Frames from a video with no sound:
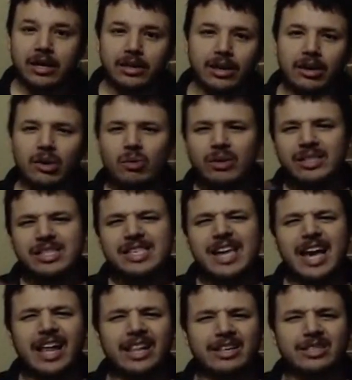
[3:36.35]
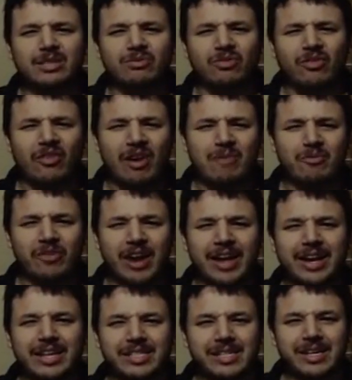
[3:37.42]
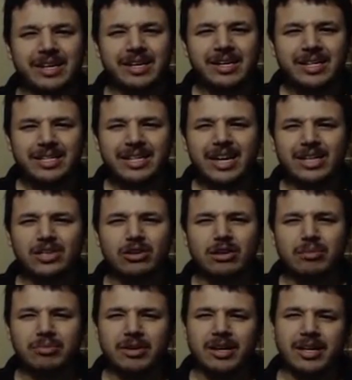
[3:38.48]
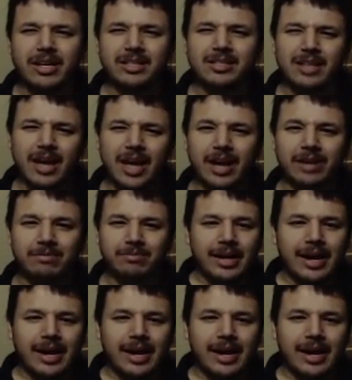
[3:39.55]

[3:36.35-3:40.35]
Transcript: Though you wouldn't tell it from Reddit. He's actually a pretty nice guy.